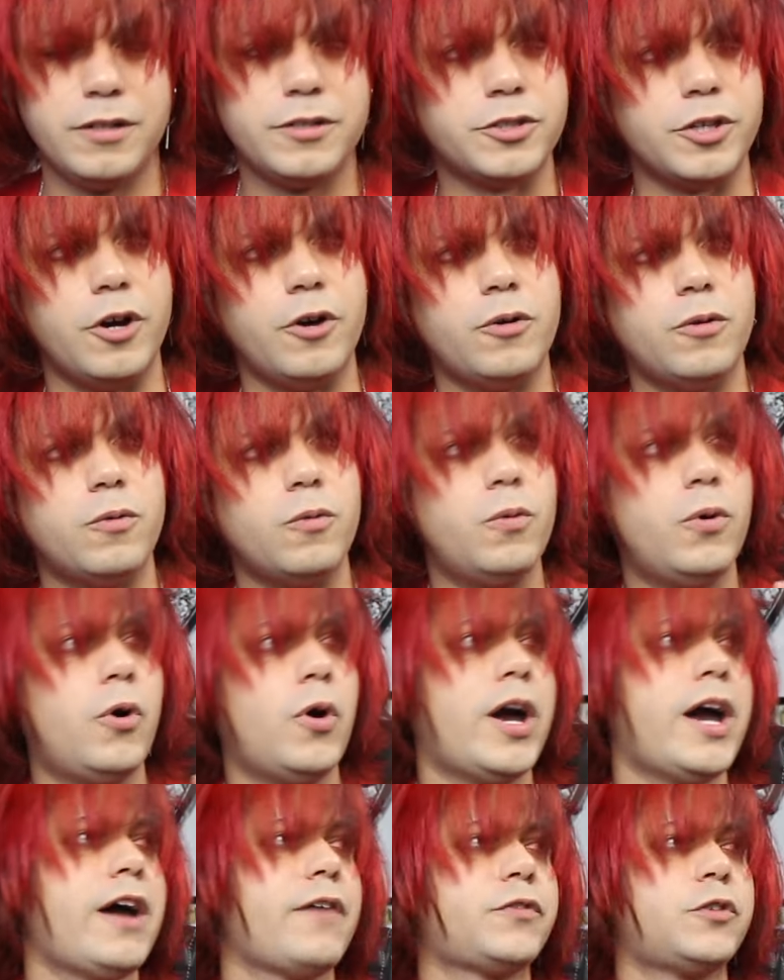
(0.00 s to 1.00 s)
So
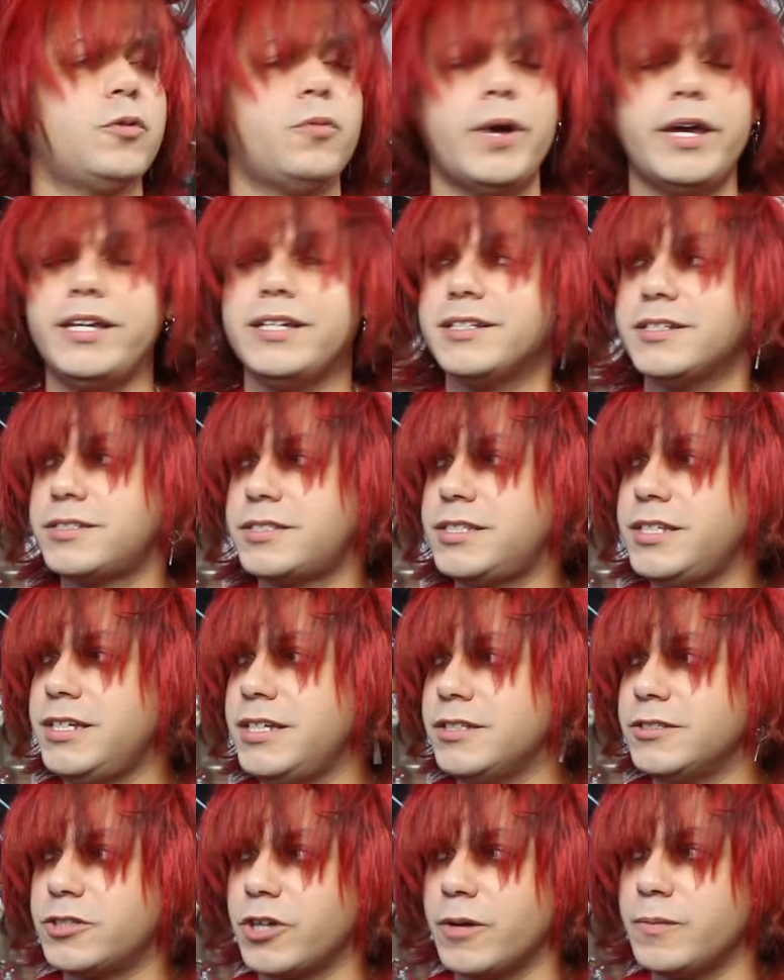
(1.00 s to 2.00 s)
we'll have to wait and see
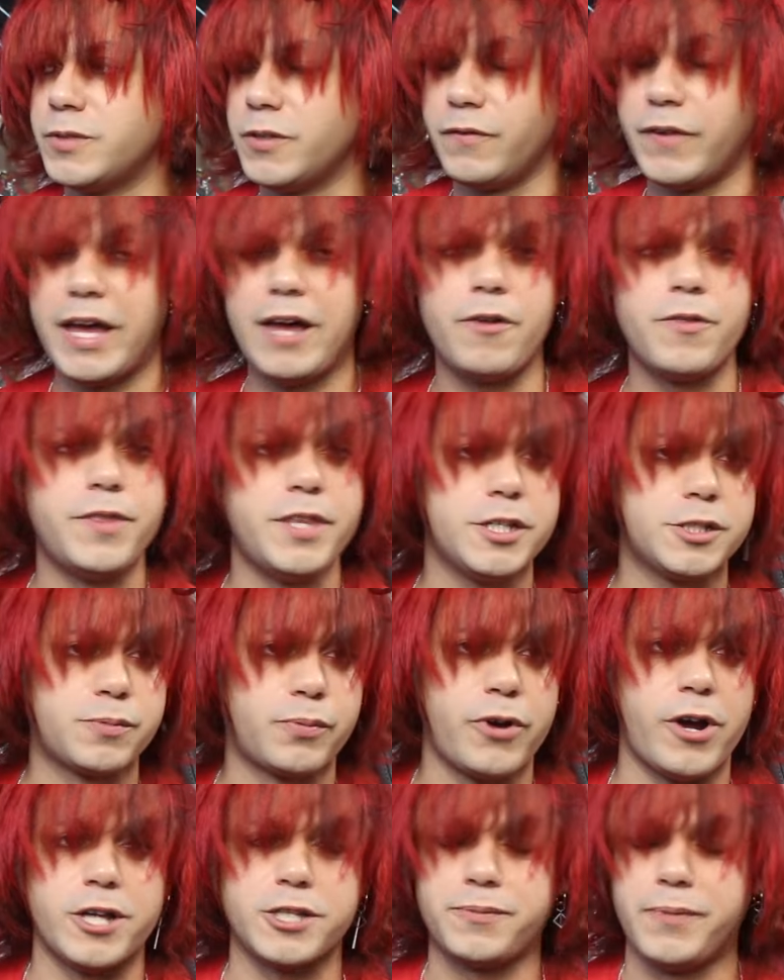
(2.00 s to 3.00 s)
in terms of how this
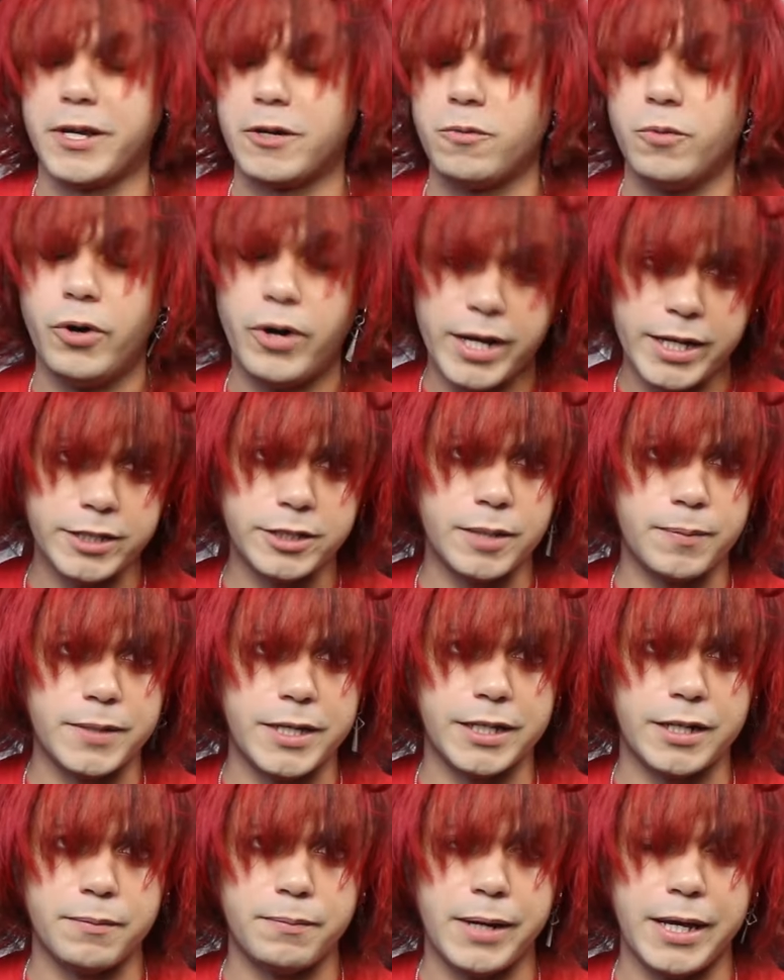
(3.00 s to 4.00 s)
prospect will end up
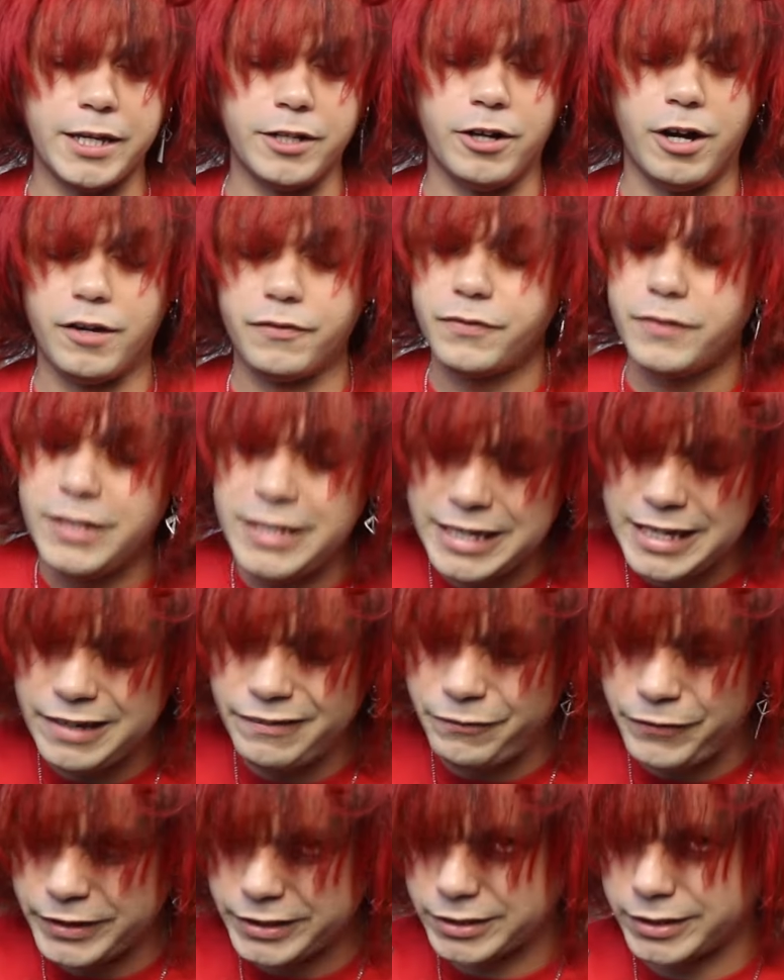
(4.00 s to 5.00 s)
getting paid off,
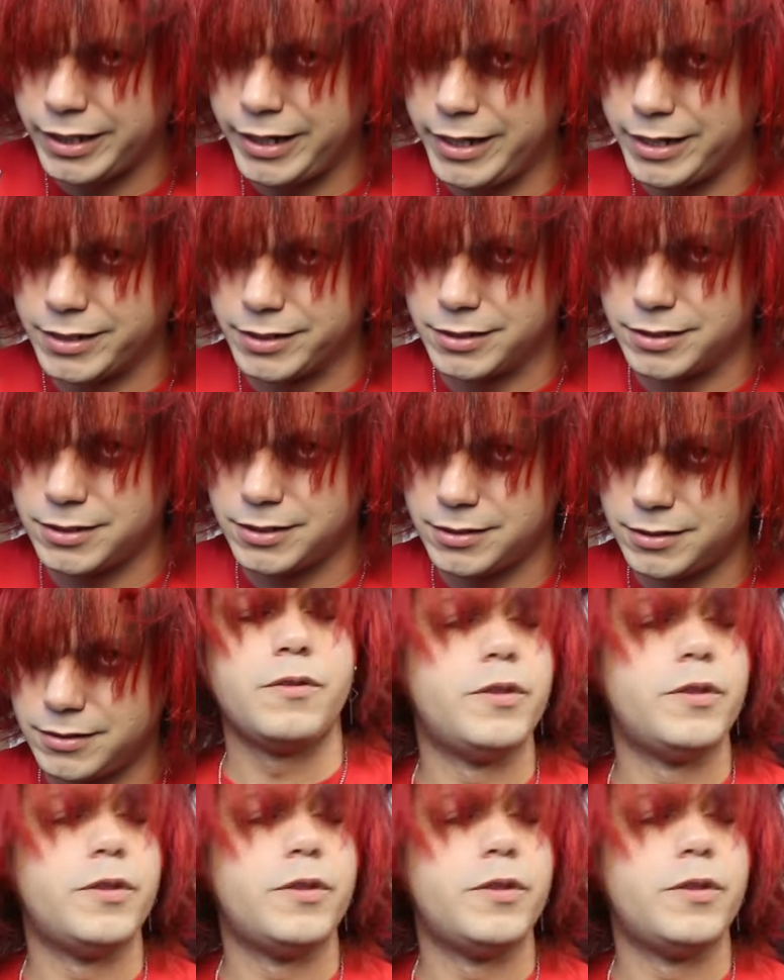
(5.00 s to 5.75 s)
if it does.